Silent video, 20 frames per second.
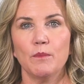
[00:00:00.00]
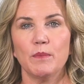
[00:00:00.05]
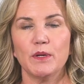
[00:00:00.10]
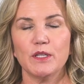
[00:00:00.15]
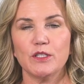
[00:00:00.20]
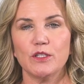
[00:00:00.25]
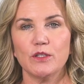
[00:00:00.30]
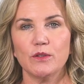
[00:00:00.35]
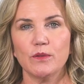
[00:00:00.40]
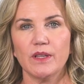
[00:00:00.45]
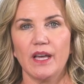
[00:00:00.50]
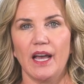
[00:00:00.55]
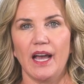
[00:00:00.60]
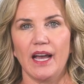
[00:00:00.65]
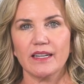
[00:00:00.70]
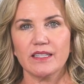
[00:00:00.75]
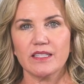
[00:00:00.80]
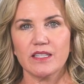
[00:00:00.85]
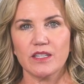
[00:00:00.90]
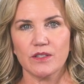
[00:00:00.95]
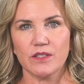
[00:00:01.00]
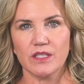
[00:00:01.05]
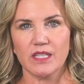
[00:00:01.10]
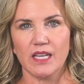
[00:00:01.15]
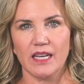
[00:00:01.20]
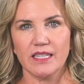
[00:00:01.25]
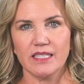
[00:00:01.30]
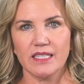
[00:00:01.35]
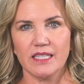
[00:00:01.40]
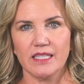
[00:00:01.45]
But do the
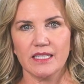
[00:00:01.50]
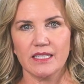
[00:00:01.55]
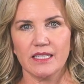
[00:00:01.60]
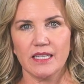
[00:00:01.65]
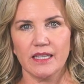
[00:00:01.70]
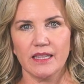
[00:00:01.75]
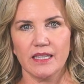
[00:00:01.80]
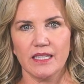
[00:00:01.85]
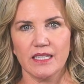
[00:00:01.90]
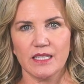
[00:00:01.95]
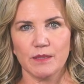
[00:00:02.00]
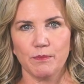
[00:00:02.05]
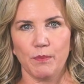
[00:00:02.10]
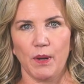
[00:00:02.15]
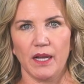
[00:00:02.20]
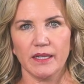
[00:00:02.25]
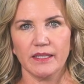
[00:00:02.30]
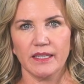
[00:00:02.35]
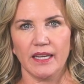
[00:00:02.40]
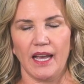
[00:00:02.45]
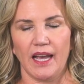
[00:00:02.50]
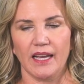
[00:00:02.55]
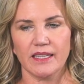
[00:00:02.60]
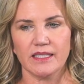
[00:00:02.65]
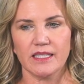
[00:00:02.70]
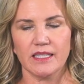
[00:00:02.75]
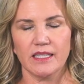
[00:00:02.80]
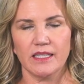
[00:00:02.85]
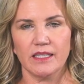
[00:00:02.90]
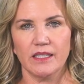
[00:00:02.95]
exercises in this
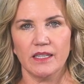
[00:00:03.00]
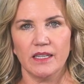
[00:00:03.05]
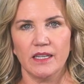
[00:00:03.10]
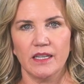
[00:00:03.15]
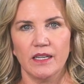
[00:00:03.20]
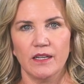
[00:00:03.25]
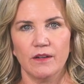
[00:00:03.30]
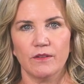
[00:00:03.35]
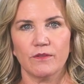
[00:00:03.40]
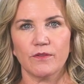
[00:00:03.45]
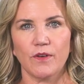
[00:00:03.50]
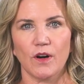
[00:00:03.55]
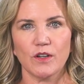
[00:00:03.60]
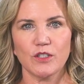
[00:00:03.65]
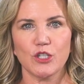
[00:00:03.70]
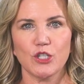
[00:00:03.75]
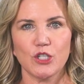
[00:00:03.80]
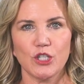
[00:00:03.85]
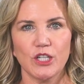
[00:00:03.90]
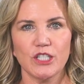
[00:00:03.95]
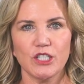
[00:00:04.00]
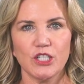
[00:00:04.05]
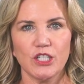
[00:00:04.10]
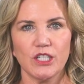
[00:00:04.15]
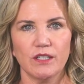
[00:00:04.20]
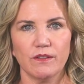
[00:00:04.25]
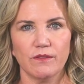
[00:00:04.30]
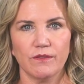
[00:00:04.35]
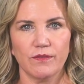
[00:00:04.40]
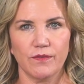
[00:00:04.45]
podcast.
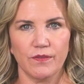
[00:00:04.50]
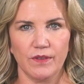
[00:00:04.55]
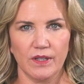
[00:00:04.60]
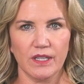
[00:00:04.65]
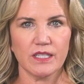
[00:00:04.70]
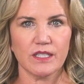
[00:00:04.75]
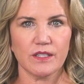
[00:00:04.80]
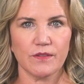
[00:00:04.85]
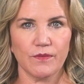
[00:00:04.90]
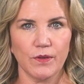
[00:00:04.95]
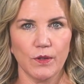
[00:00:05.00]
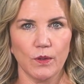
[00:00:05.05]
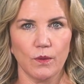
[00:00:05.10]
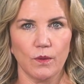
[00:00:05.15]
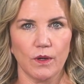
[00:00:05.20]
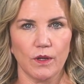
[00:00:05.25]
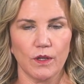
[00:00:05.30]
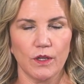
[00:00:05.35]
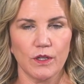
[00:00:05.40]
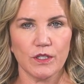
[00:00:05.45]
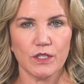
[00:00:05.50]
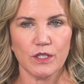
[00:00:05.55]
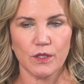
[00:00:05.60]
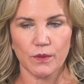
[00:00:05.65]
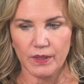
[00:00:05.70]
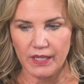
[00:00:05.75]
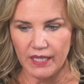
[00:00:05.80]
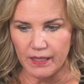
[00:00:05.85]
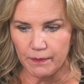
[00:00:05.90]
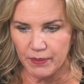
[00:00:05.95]
Frustration is fuel. So
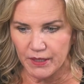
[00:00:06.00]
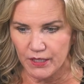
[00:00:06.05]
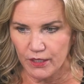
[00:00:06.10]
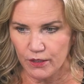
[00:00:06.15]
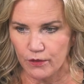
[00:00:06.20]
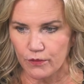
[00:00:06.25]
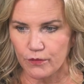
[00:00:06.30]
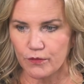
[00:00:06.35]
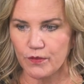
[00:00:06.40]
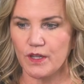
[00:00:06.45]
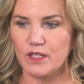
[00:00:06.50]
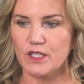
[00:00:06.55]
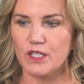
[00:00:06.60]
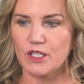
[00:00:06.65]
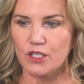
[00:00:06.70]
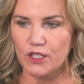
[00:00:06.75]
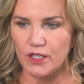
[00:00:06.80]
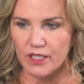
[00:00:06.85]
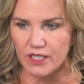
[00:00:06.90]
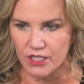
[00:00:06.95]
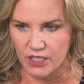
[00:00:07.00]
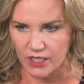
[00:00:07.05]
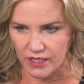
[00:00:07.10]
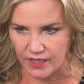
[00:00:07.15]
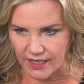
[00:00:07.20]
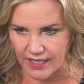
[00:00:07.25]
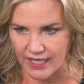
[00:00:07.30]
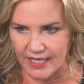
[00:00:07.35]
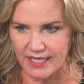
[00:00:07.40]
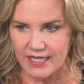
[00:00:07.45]
keeping your
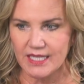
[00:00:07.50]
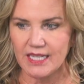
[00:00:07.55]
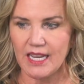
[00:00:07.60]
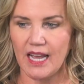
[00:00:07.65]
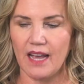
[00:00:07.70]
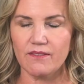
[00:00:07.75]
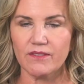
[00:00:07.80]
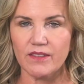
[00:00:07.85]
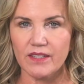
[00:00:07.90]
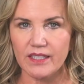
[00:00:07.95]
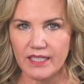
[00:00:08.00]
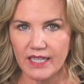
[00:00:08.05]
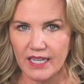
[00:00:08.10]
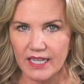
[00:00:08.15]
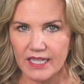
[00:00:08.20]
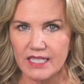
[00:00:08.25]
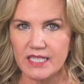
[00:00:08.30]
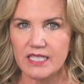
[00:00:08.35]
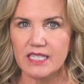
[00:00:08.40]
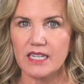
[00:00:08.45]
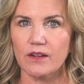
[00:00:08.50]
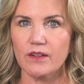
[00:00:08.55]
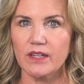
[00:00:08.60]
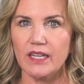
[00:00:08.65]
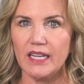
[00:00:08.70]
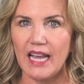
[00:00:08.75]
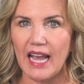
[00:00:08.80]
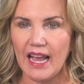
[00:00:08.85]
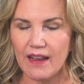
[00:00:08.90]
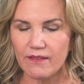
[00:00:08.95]
frustration list every day,
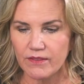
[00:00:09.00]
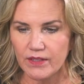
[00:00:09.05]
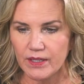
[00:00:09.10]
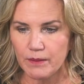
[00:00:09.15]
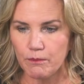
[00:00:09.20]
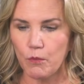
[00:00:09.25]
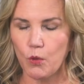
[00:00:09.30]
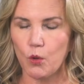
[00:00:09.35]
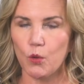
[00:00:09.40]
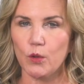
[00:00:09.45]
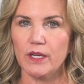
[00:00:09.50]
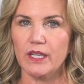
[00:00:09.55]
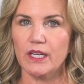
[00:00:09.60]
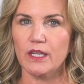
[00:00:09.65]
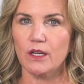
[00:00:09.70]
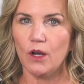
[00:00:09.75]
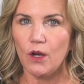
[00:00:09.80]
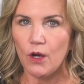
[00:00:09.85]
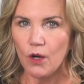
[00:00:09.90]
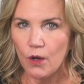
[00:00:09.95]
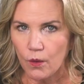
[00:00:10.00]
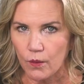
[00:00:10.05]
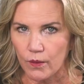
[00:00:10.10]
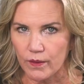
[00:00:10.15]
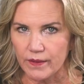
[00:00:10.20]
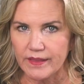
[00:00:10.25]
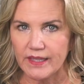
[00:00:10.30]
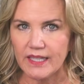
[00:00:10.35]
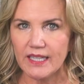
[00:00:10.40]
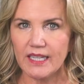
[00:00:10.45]
starting every morning or
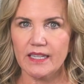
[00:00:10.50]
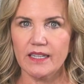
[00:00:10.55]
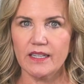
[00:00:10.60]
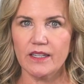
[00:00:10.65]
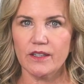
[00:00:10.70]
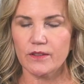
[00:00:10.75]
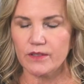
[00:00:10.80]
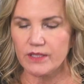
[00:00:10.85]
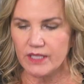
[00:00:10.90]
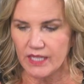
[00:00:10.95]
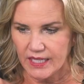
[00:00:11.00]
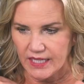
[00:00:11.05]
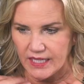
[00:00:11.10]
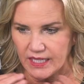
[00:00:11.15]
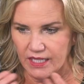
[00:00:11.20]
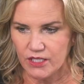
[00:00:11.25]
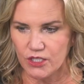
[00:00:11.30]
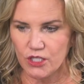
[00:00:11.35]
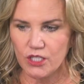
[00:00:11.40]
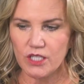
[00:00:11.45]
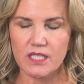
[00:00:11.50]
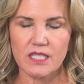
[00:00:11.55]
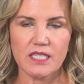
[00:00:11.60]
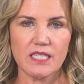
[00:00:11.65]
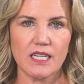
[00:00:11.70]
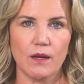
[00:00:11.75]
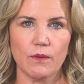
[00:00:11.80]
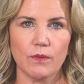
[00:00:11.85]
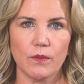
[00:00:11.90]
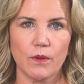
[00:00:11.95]
at the end of your day and just
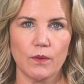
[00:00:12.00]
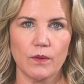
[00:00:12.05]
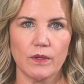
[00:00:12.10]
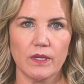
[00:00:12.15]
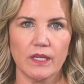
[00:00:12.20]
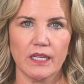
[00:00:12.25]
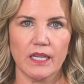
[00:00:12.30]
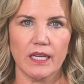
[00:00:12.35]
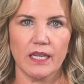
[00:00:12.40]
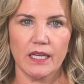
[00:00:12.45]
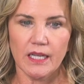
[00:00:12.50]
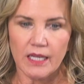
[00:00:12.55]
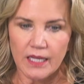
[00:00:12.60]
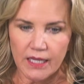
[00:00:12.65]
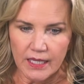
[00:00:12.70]
downloading it.